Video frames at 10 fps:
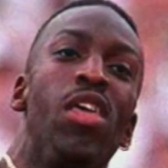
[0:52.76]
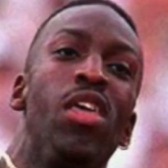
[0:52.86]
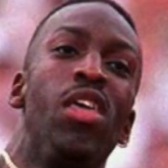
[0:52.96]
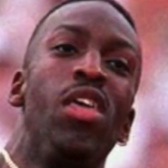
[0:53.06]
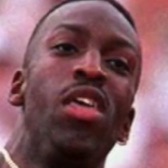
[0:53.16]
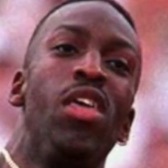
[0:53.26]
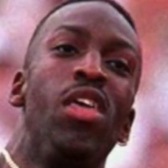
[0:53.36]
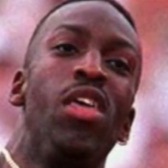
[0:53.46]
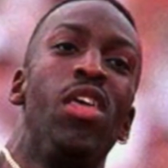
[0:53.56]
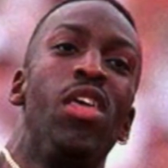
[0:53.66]

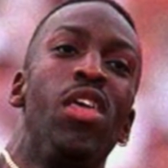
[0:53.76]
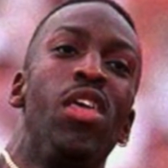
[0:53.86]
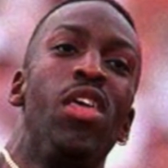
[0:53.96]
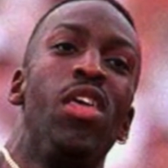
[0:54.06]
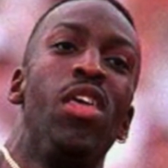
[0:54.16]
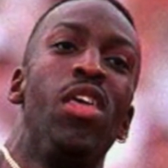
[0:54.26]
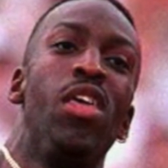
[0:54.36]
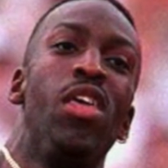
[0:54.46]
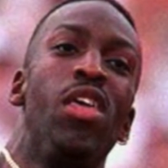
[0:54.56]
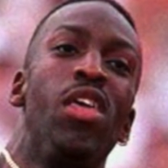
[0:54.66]

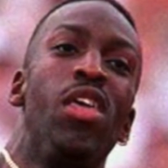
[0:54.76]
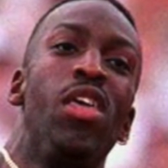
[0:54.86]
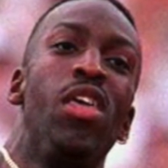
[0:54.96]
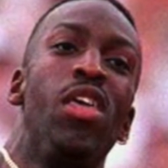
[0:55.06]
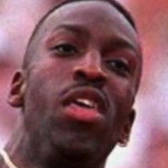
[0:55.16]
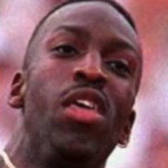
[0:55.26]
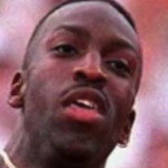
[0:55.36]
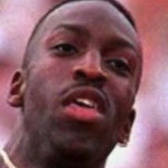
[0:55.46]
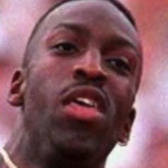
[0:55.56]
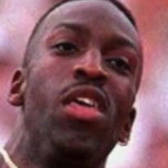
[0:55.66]

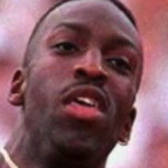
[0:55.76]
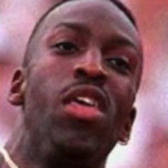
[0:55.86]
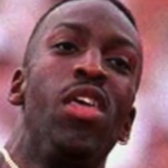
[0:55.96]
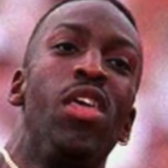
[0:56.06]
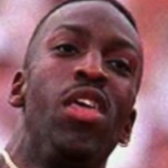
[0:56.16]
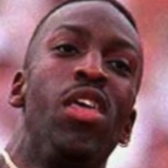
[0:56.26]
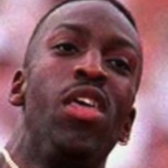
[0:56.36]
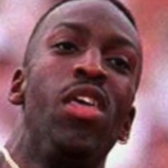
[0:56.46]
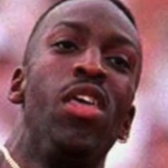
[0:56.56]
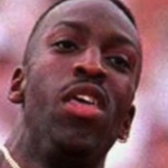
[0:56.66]

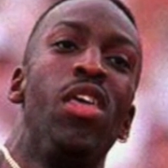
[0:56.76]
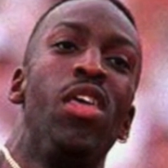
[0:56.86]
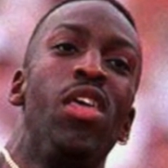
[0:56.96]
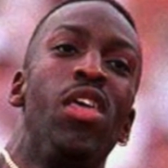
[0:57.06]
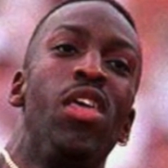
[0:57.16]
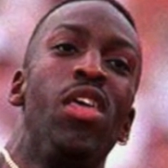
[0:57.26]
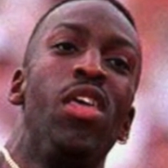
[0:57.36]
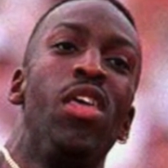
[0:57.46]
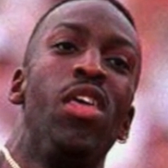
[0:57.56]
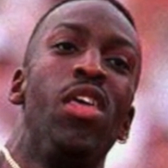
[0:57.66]

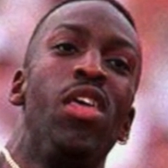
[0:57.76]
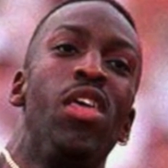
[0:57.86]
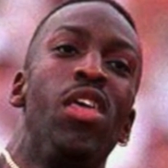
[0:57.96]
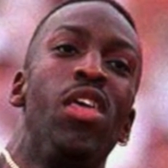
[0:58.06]
(no one is talking)